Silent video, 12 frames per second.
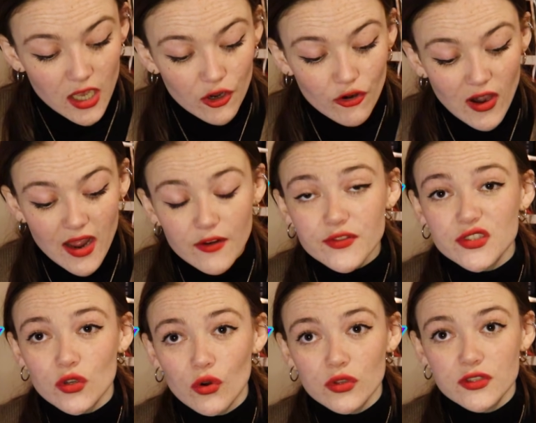A Crown of
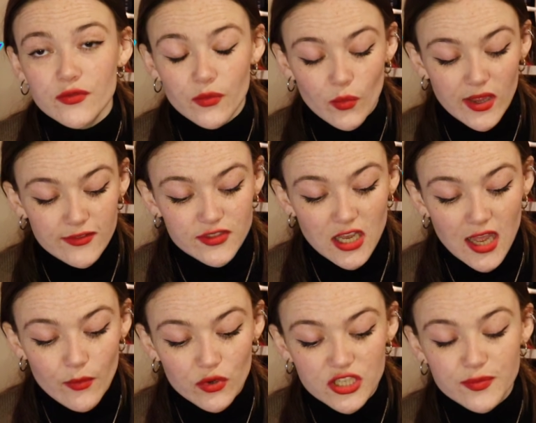Swords from the Wheel of
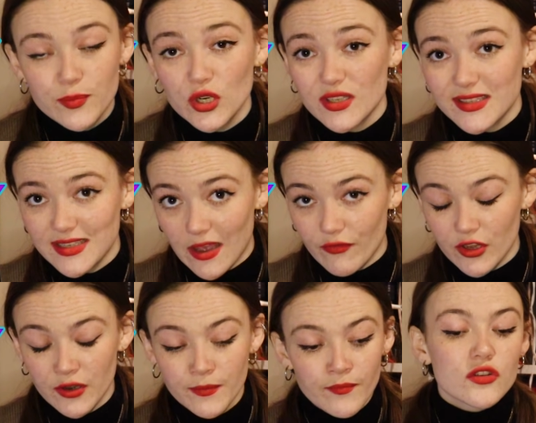Time, which is book
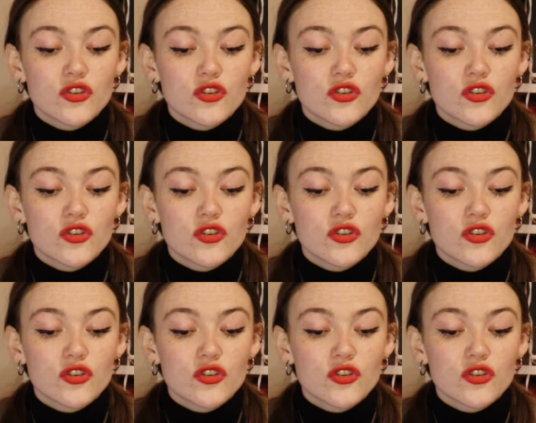seven,